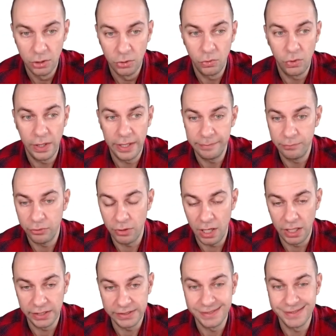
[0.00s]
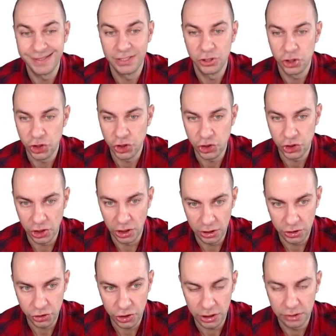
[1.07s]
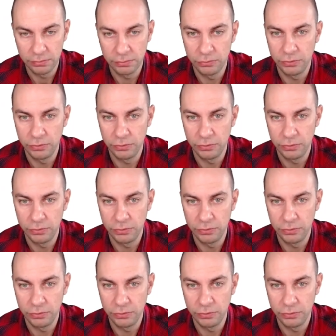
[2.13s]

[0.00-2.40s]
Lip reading: or a price searcher.